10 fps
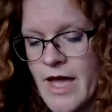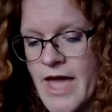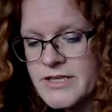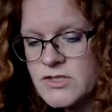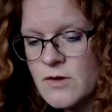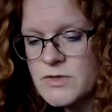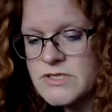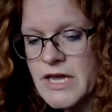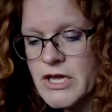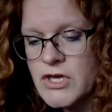And it's almost
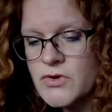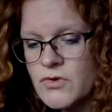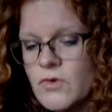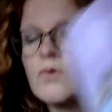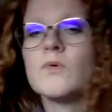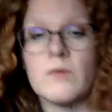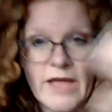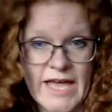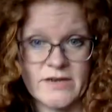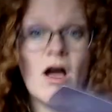like you
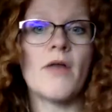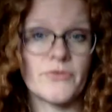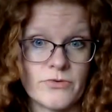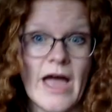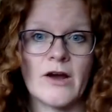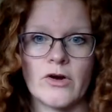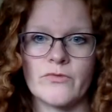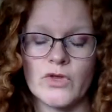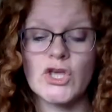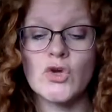had gone through that grief
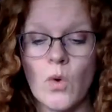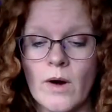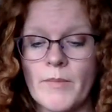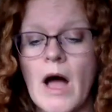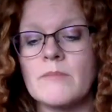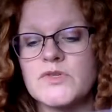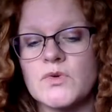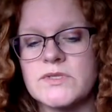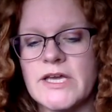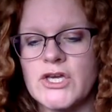with your mom.
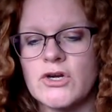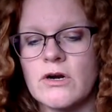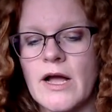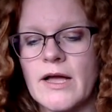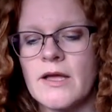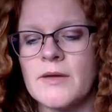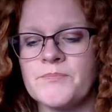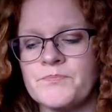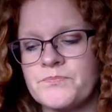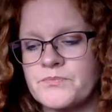So it's like you're a,
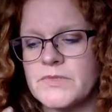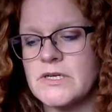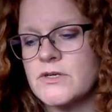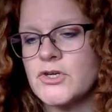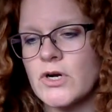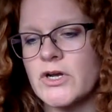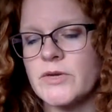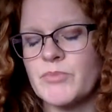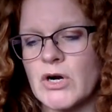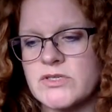you're a
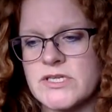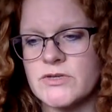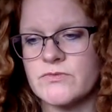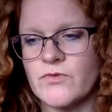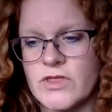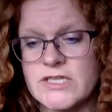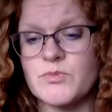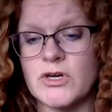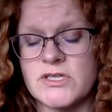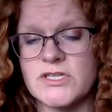good person for this
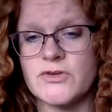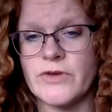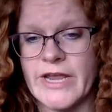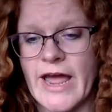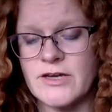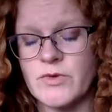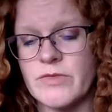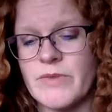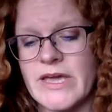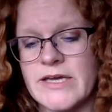person to connect with
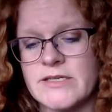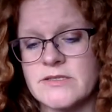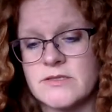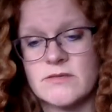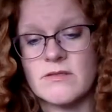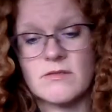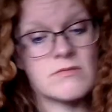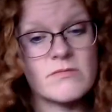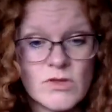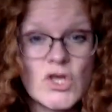because
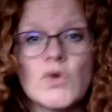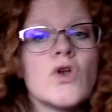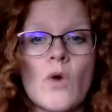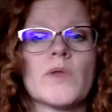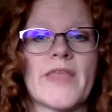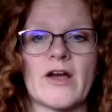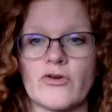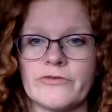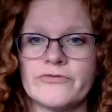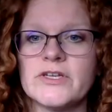you know what that
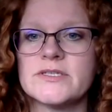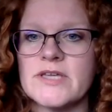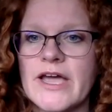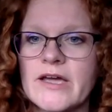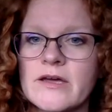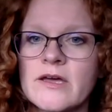grief feels like.